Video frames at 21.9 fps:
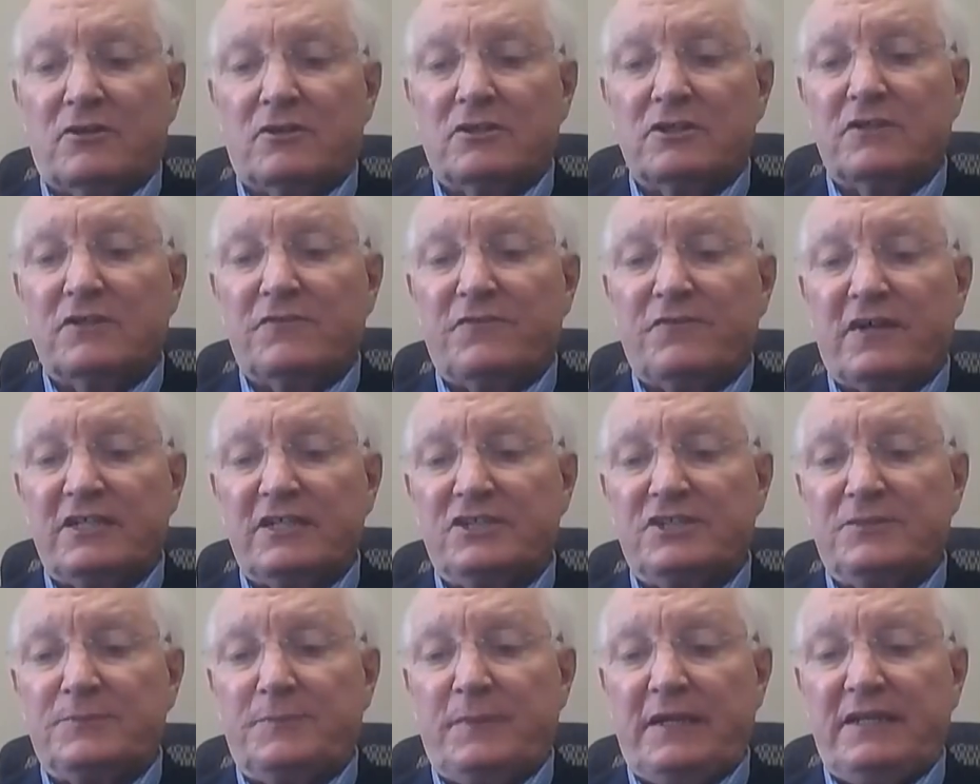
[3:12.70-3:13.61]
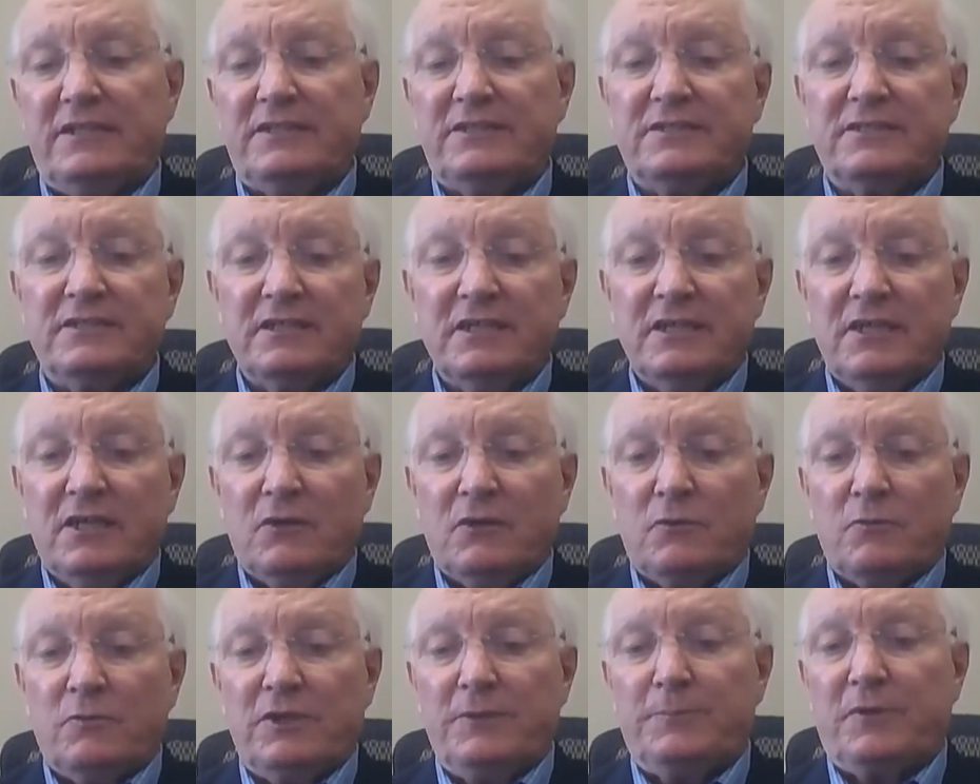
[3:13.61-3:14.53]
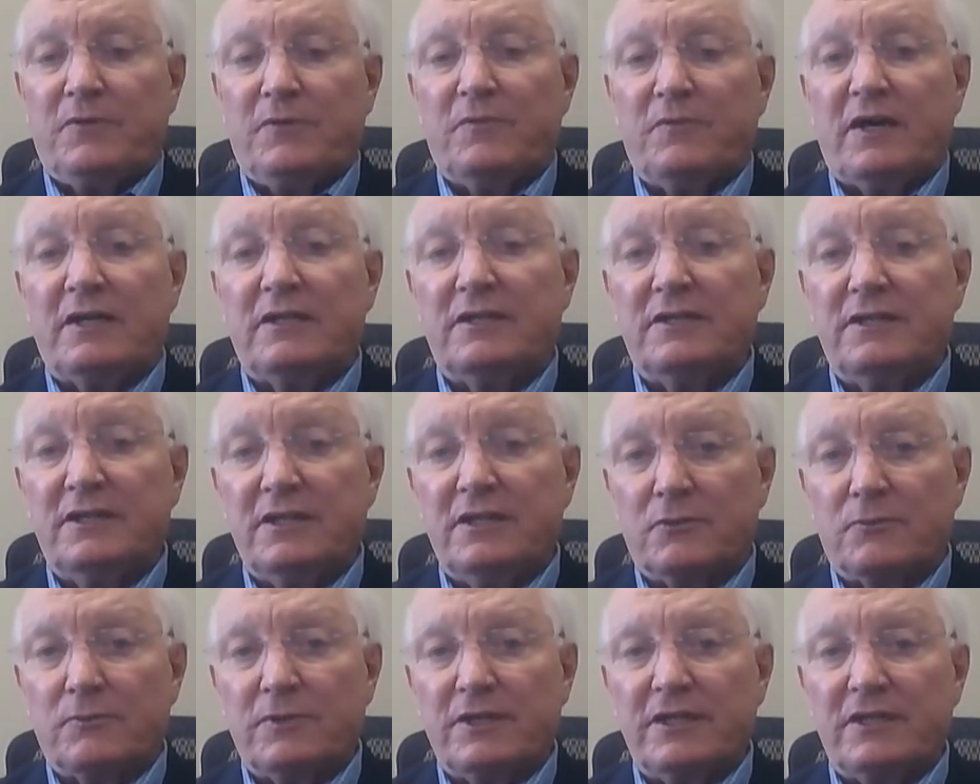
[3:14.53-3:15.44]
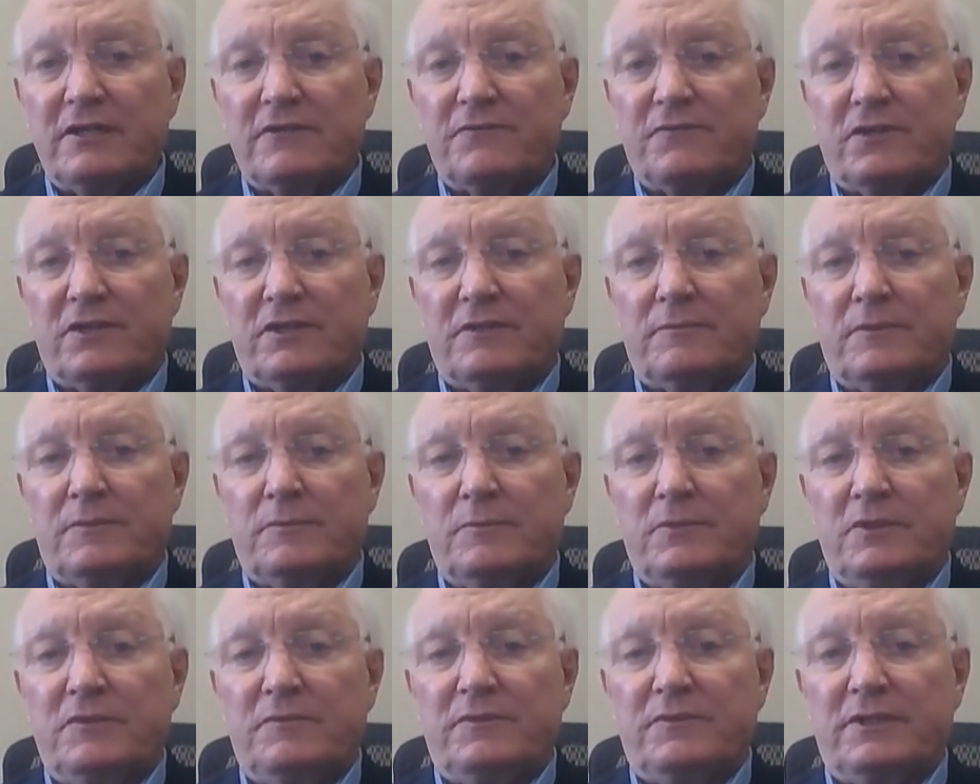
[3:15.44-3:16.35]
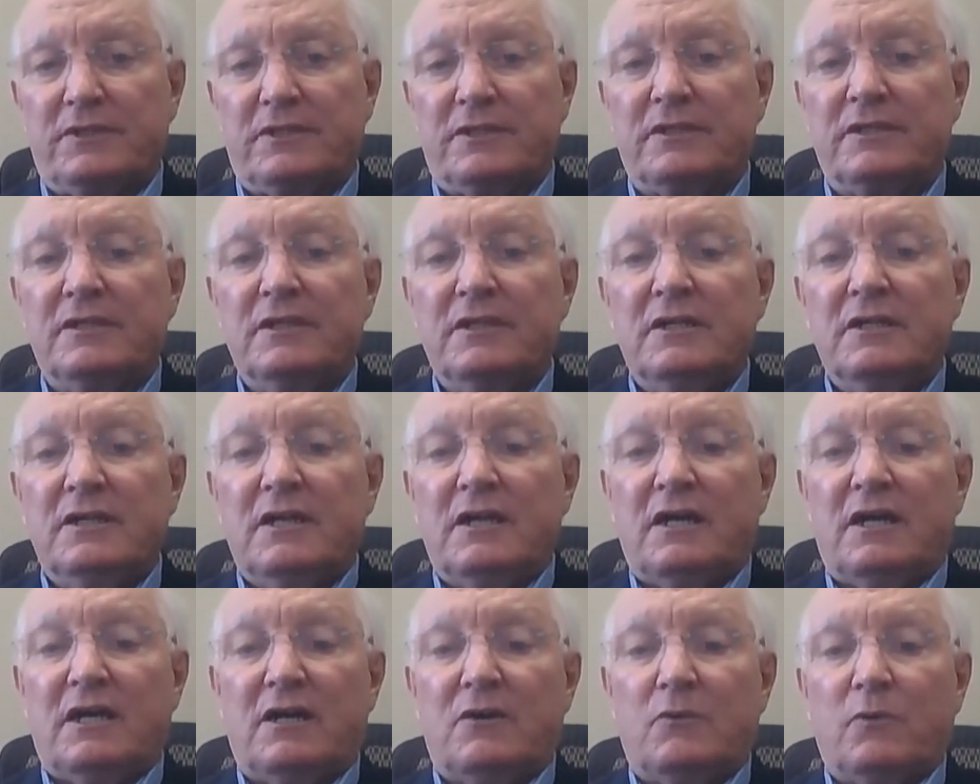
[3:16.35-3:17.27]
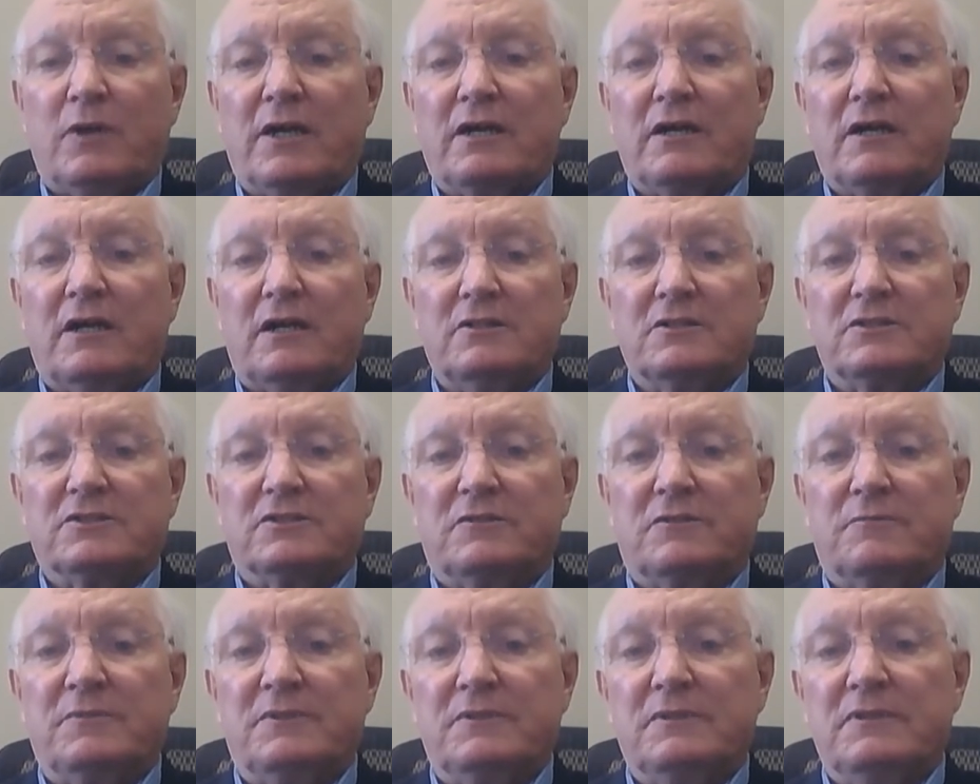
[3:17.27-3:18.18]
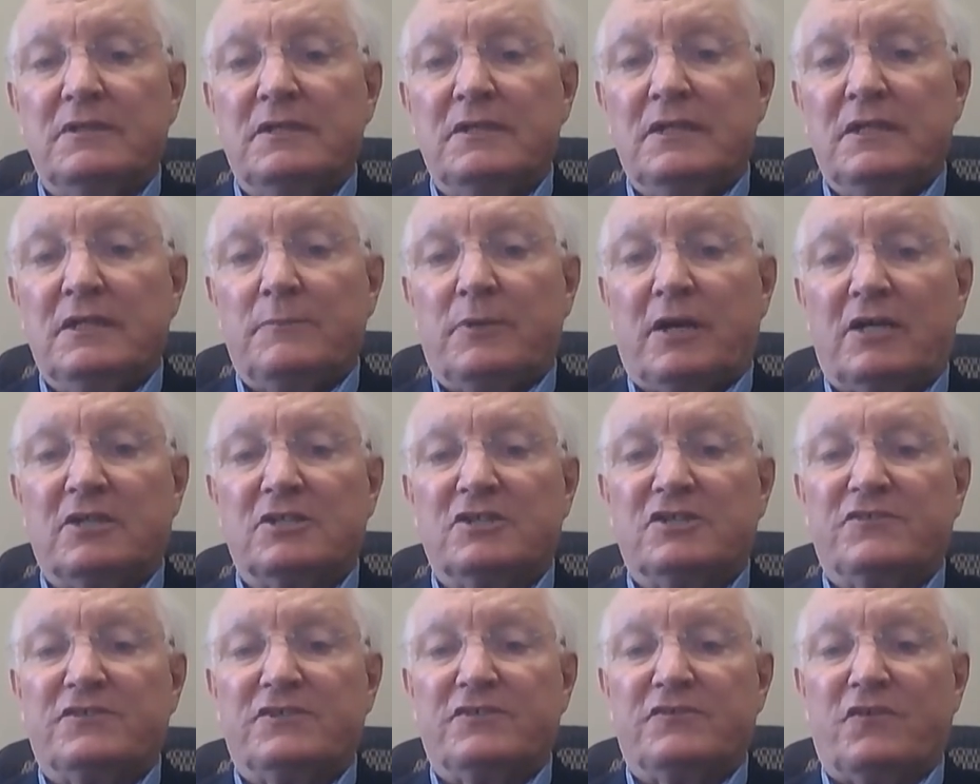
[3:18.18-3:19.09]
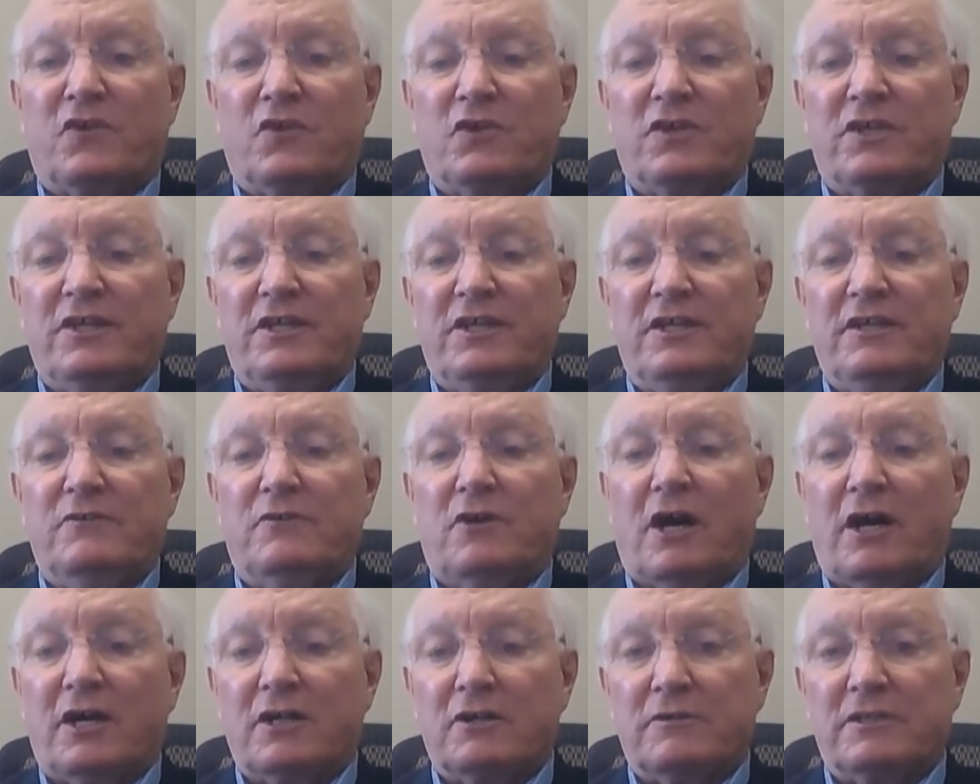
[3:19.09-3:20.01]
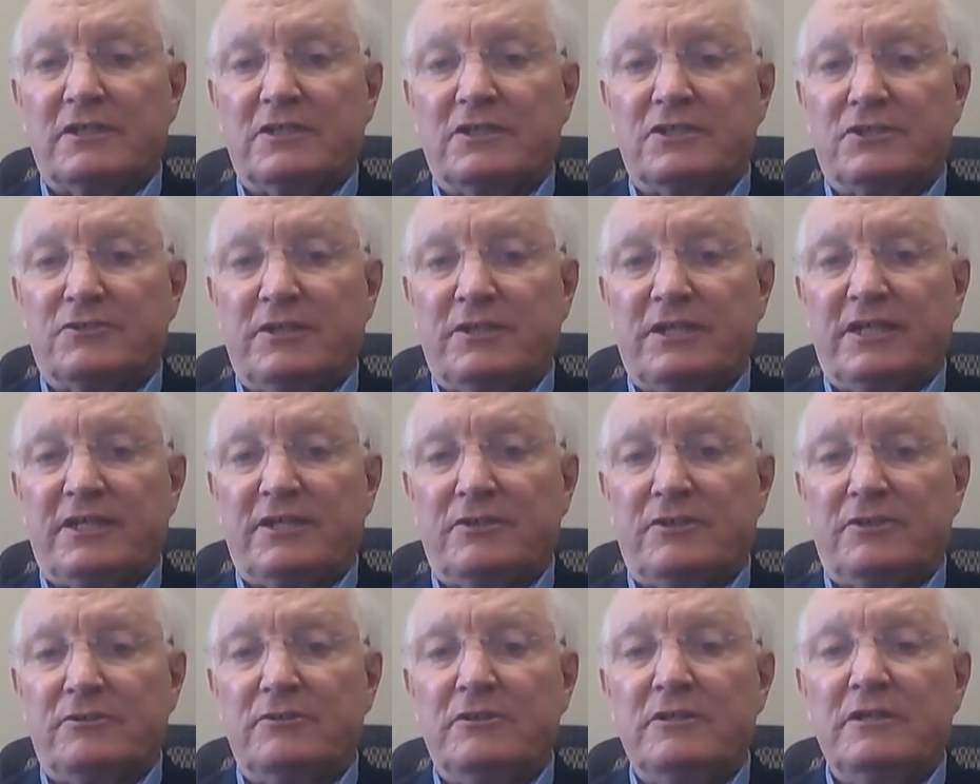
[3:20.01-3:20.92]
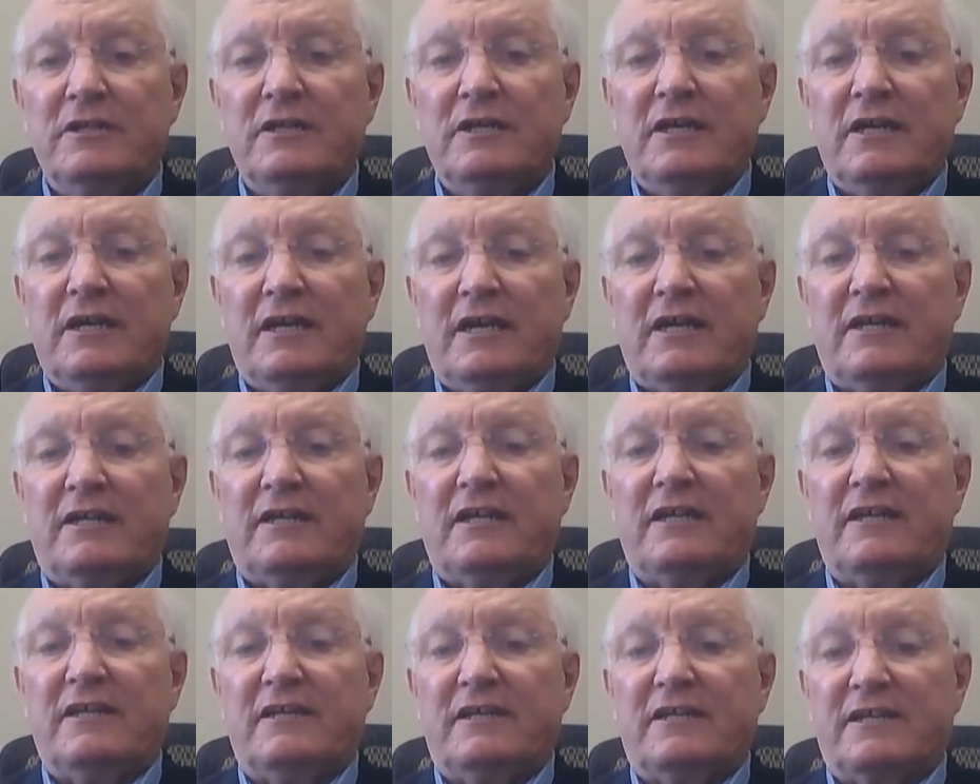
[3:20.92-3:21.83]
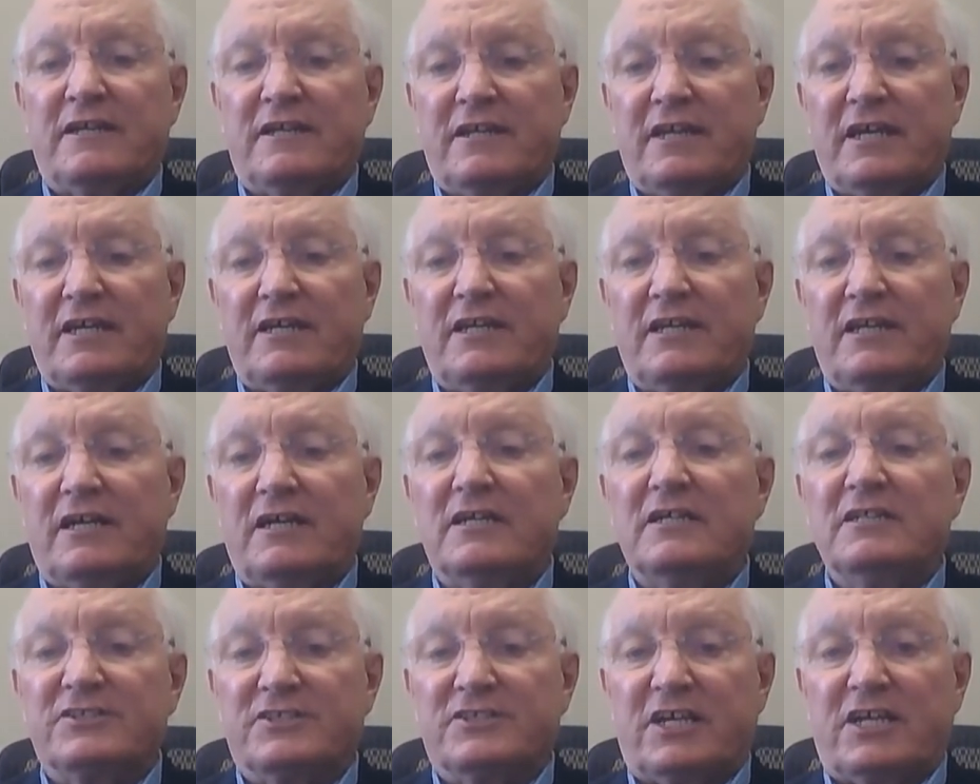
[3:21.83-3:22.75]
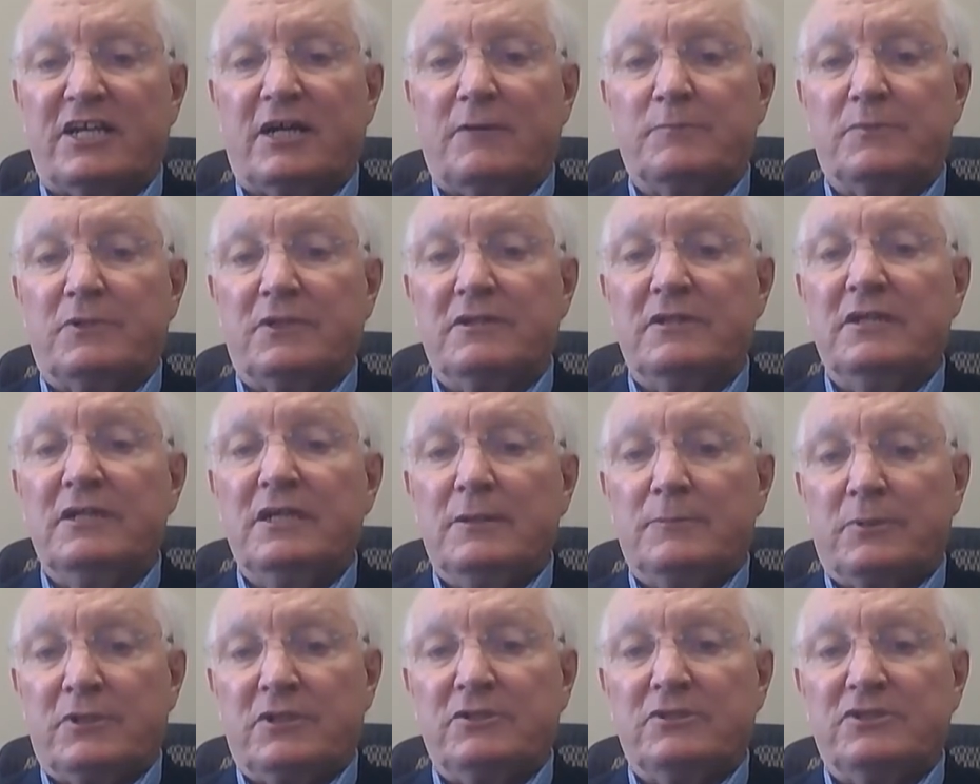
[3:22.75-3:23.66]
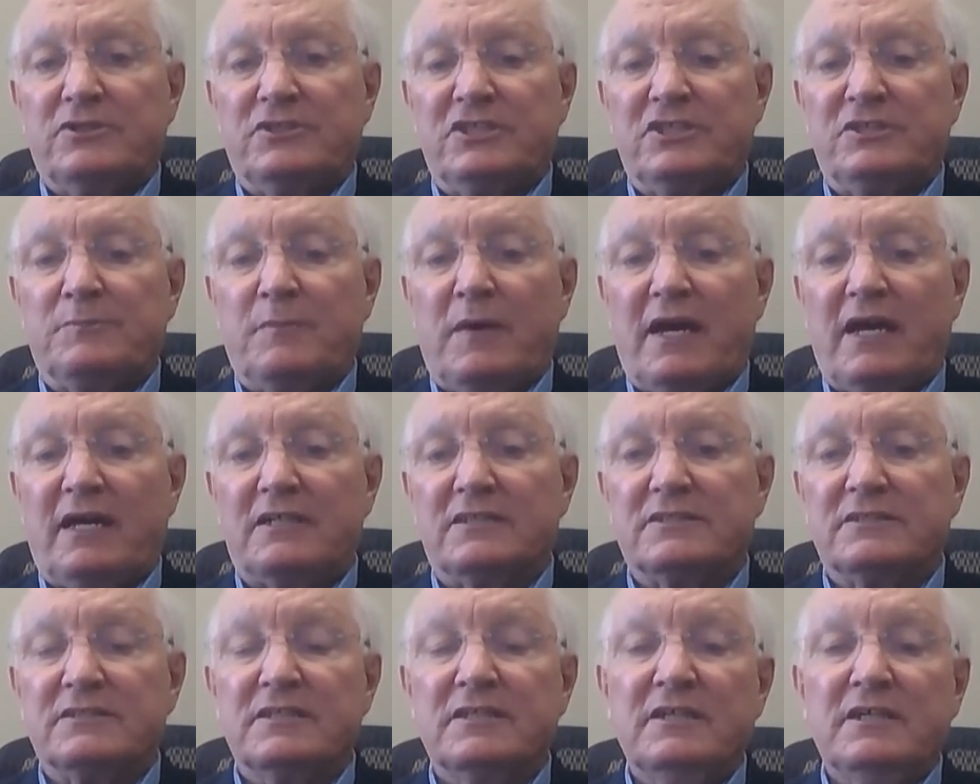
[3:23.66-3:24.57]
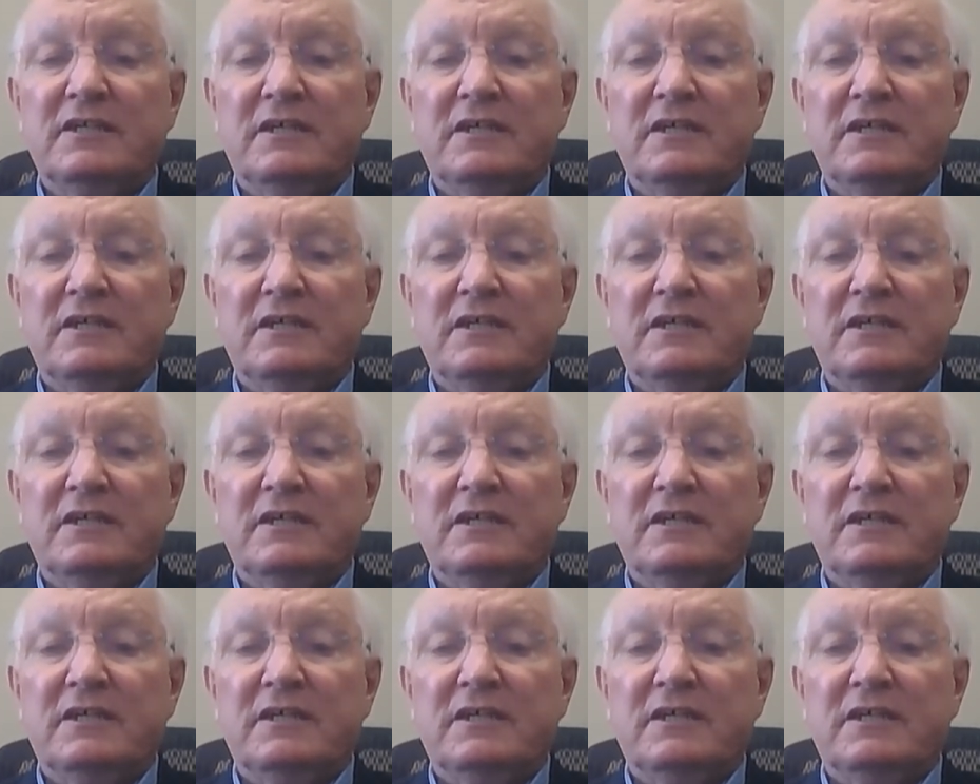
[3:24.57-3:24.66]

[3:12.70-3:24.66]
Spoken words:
order to find space, we provided the arena for them to move their warehouse of parts for the auto industry into, and they can then set up to produce these masks.